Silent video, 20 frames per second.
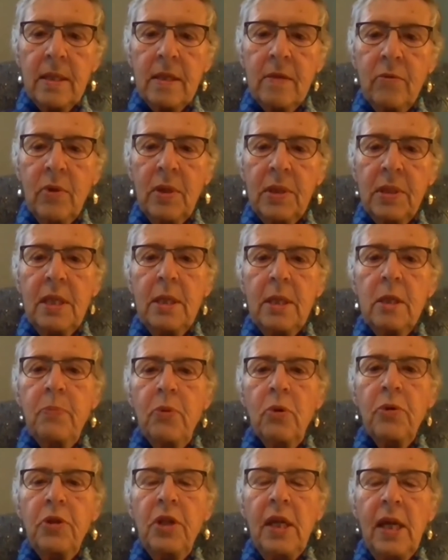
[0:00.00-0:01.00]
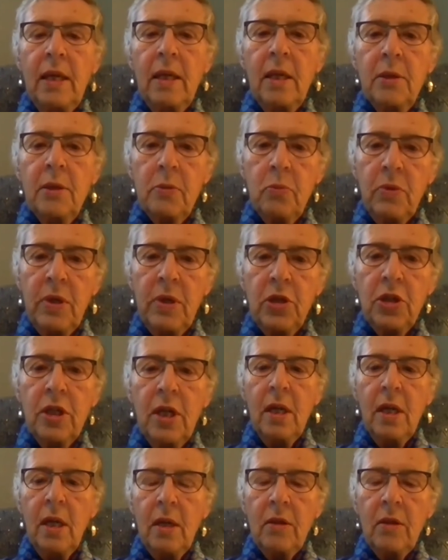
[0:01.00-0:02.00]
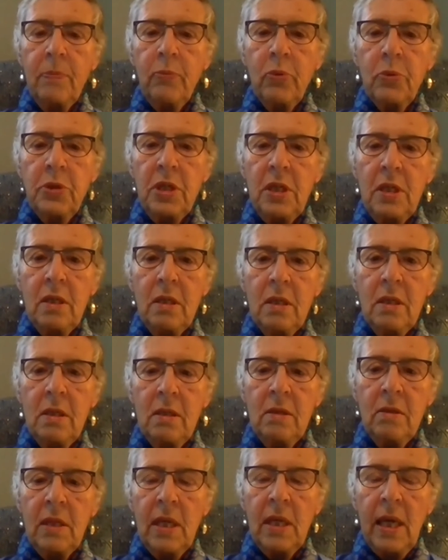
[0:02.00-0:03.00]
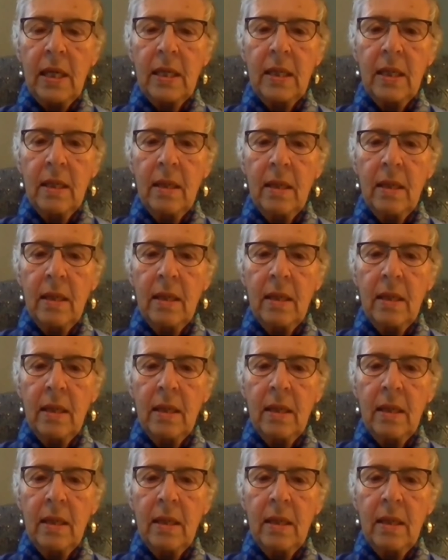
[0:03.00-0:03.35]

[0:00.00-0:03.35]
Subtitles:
it was his birthday and his wish, they proceeded to do that.